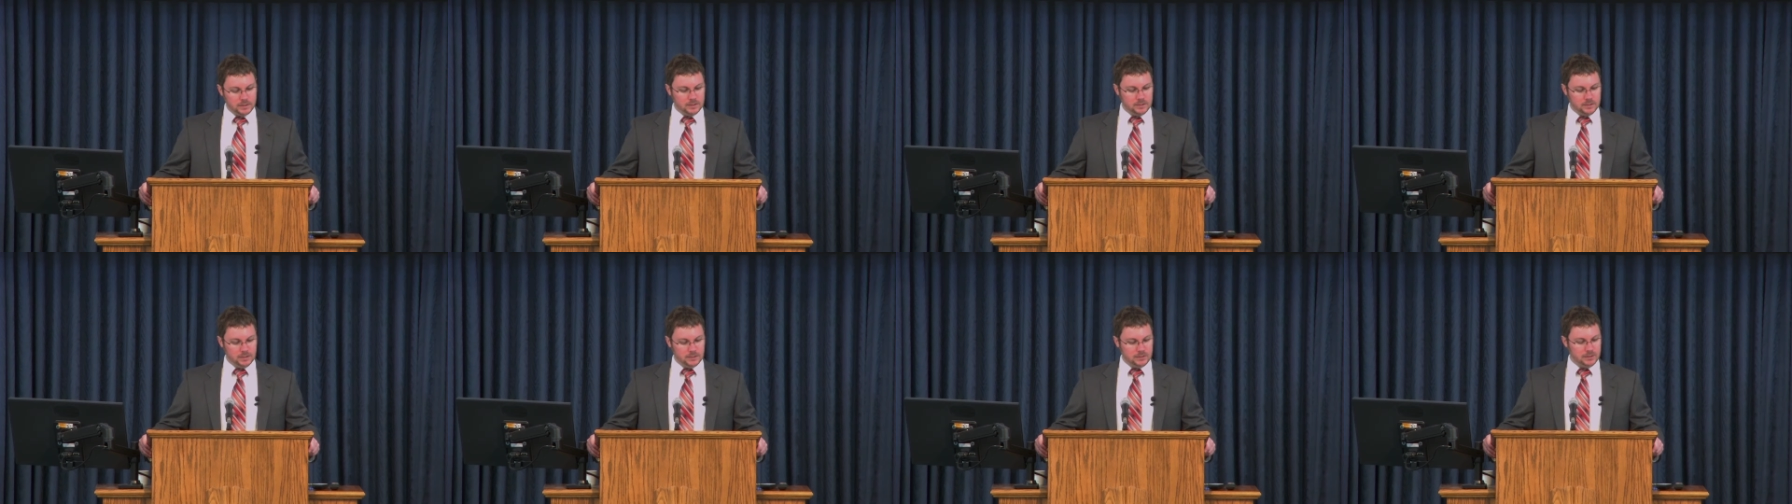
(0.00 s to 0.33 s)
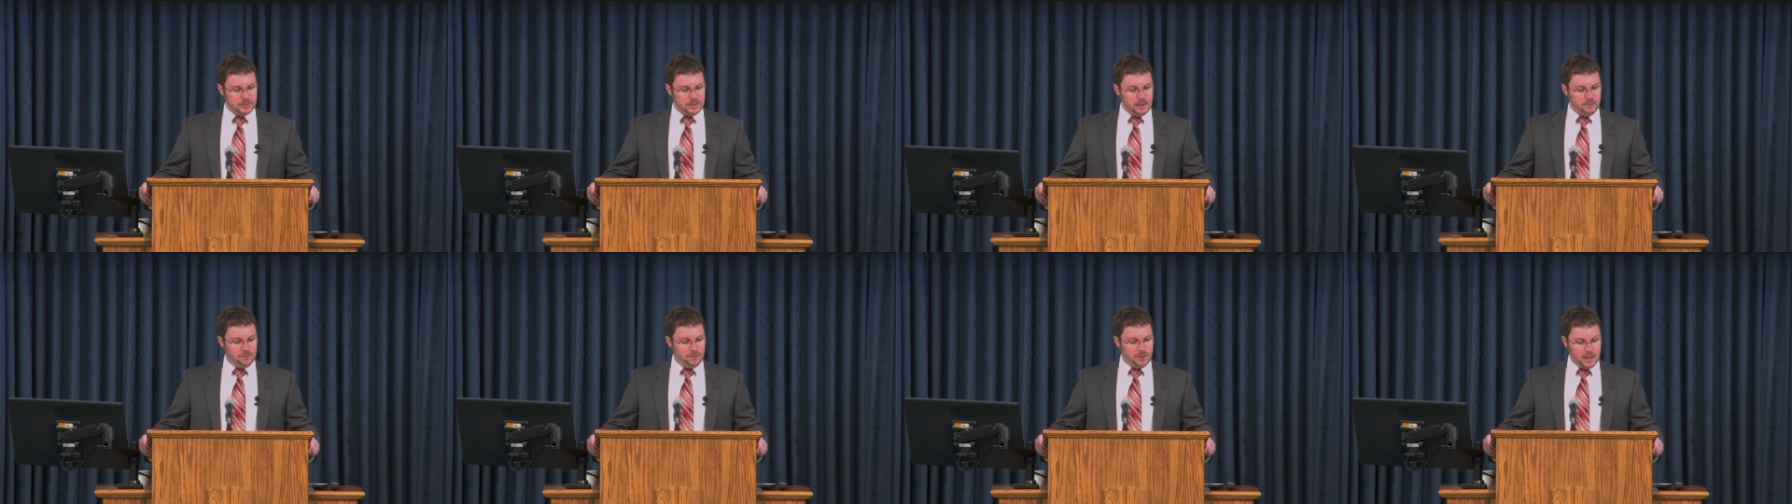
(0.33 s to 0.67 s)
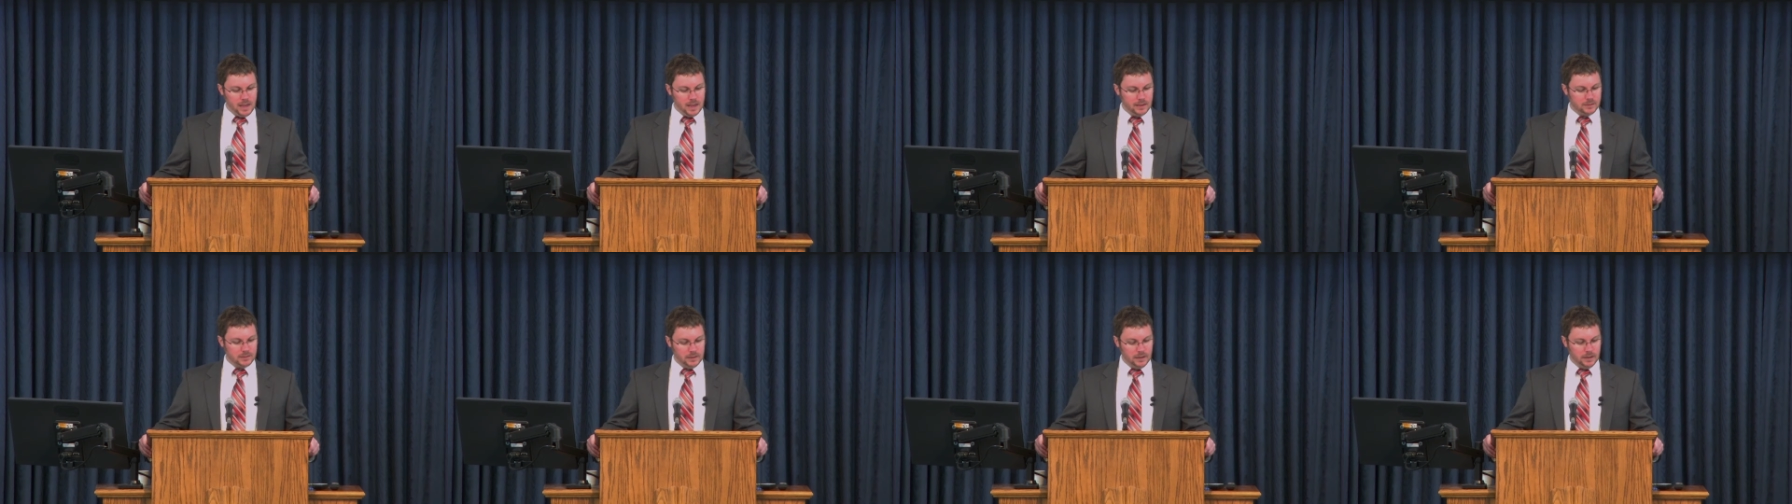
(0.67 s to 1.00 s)
to see if he
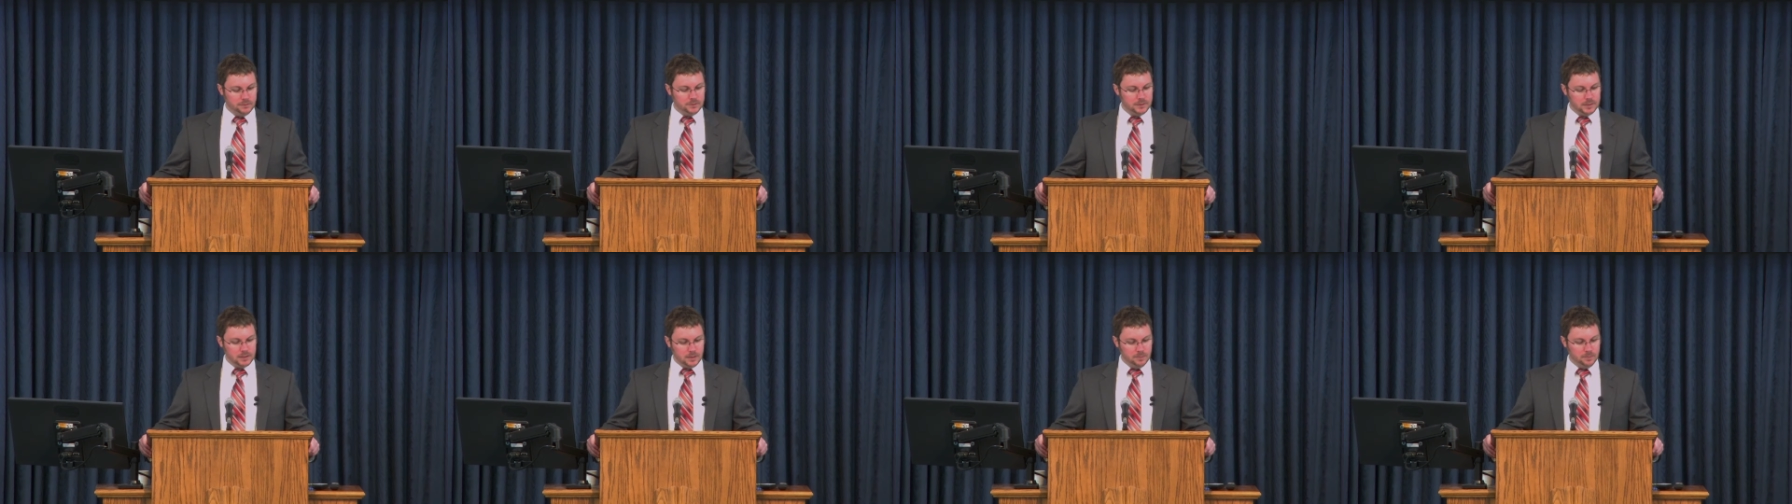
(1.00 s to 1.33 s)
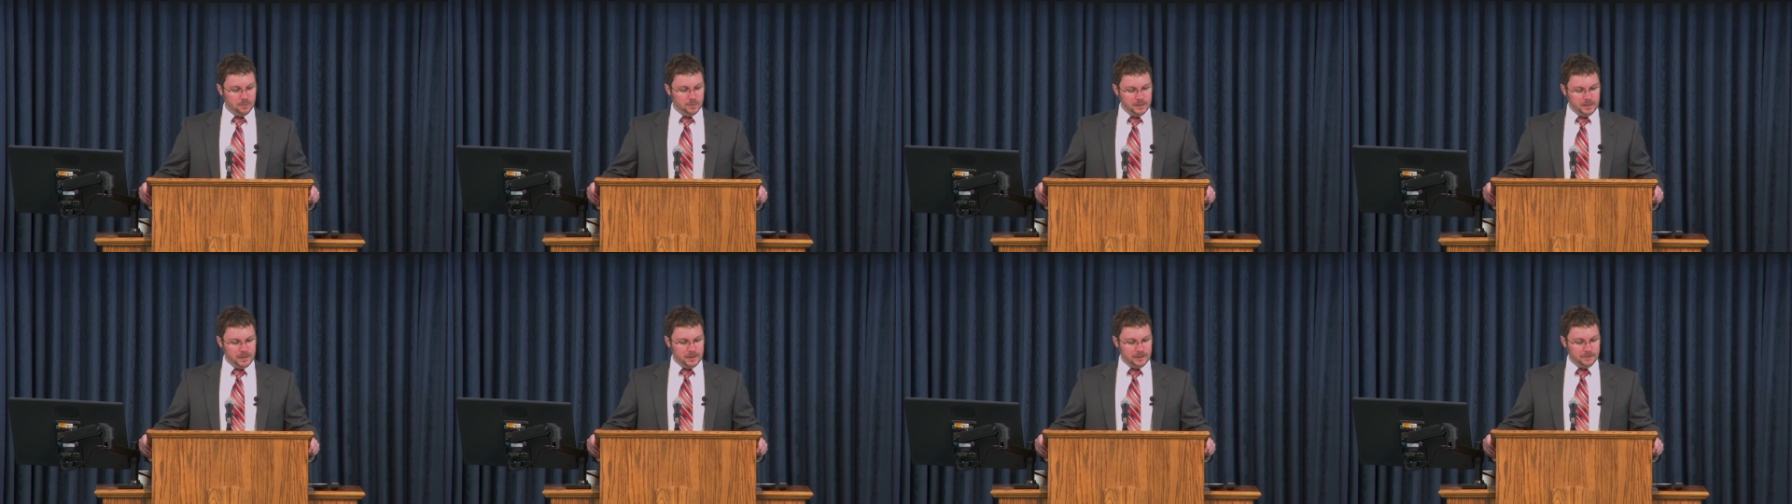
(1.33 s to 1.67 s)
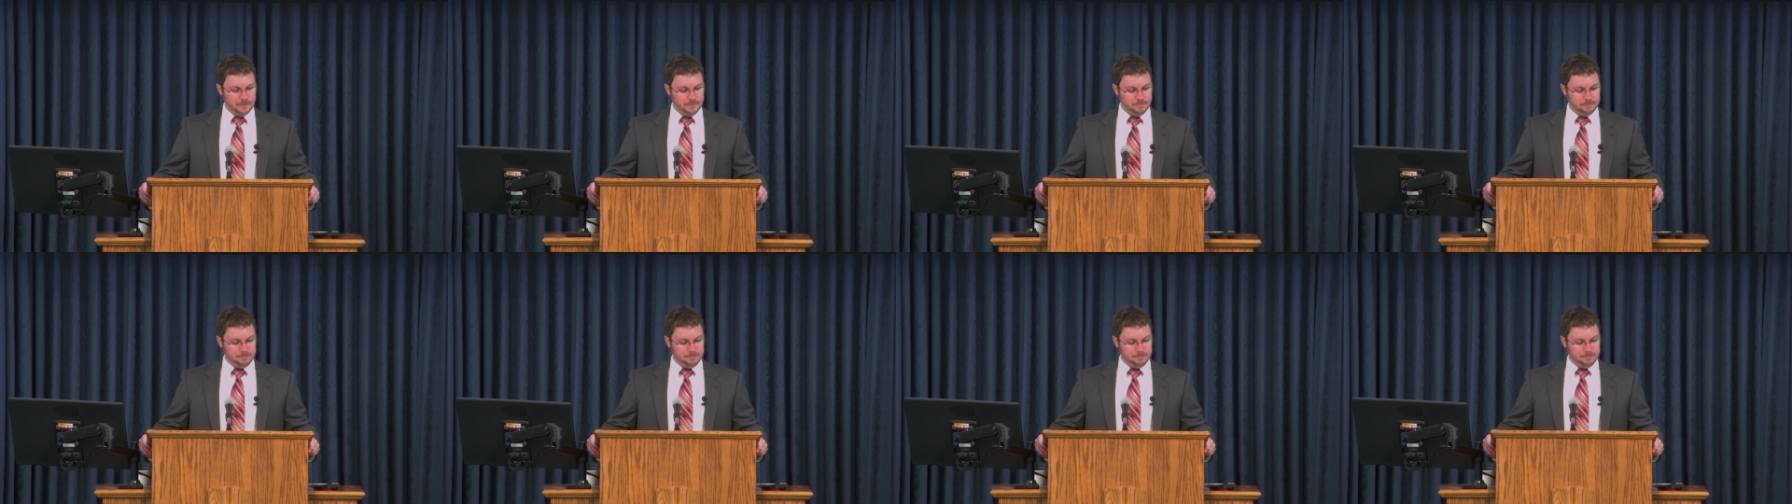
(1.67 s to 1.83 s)
has enough to complete it?